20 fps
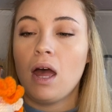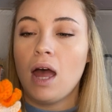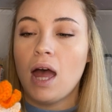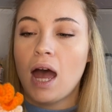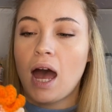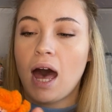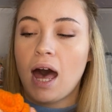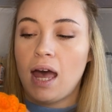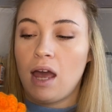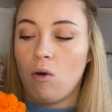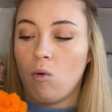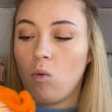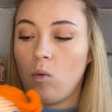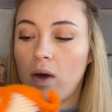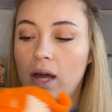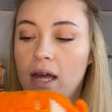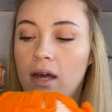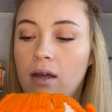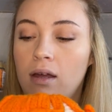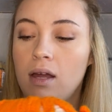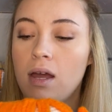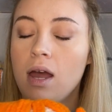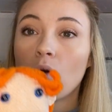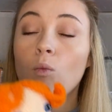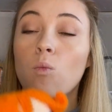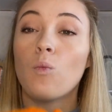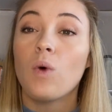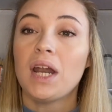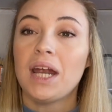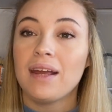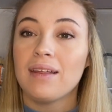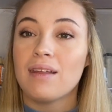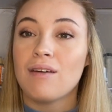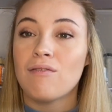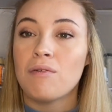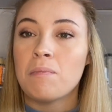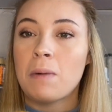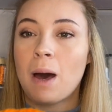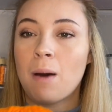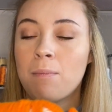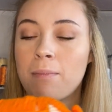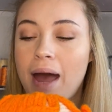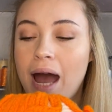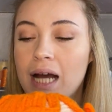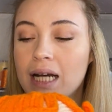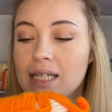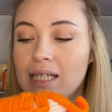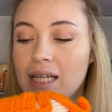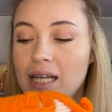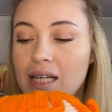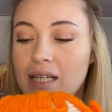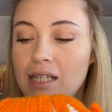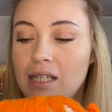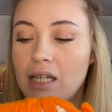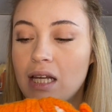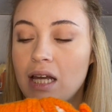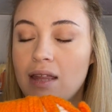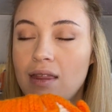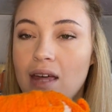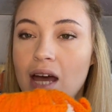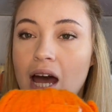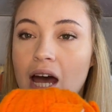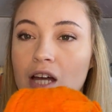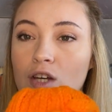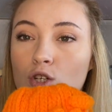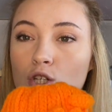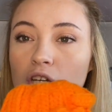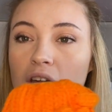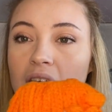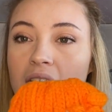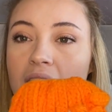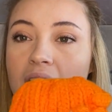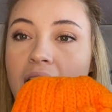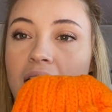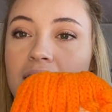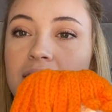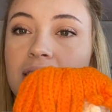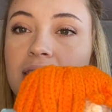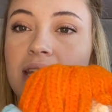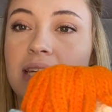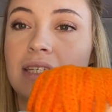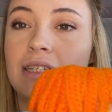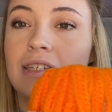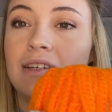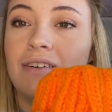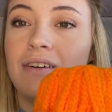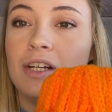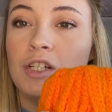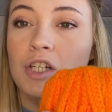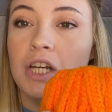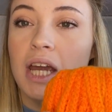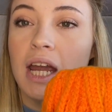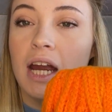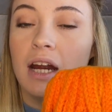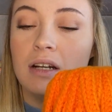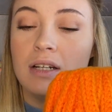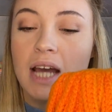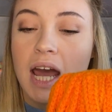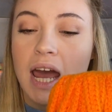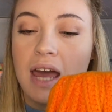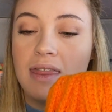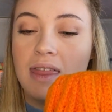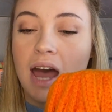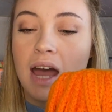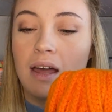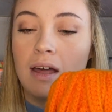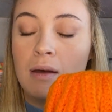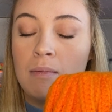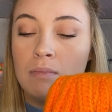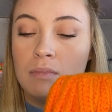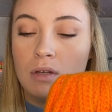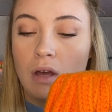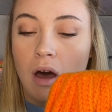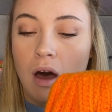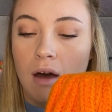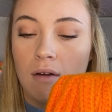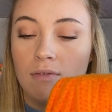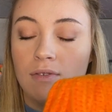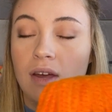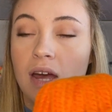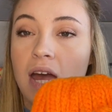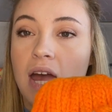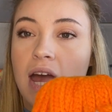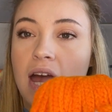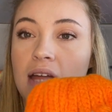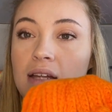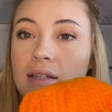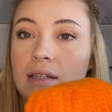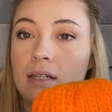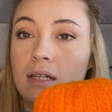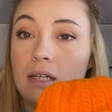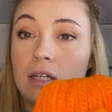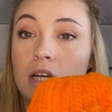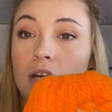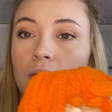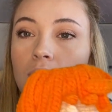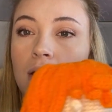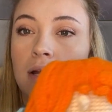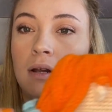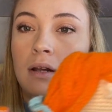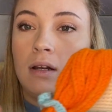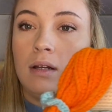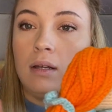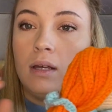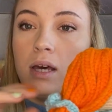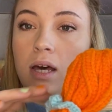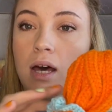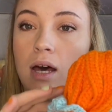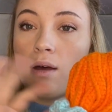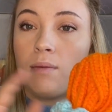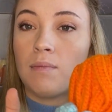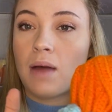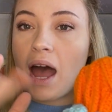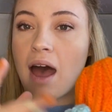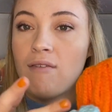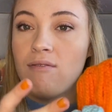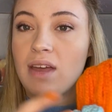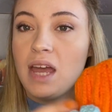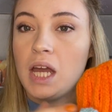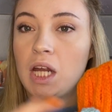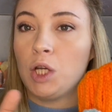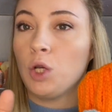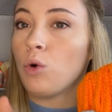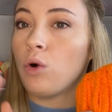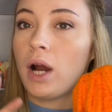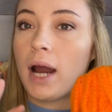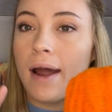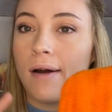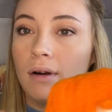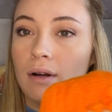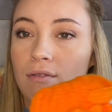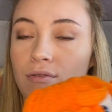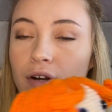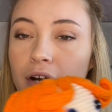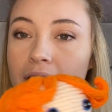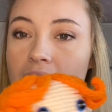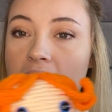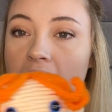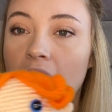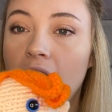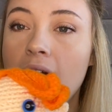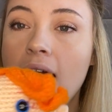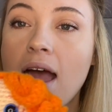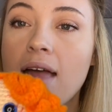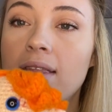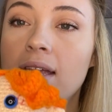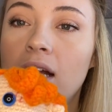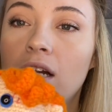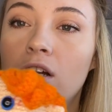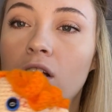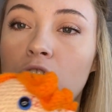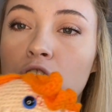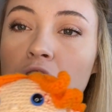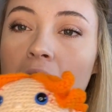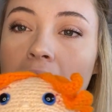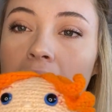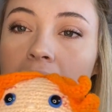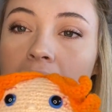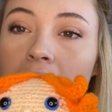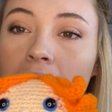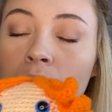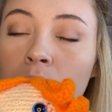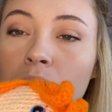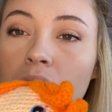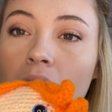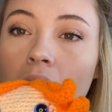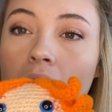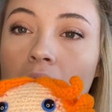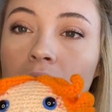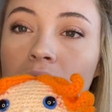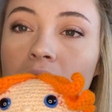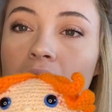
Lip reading: I will. What I love about Max is that she has this scrunchy hair tie that comes off, and you can have in or out of her hair, and then her jacket comes off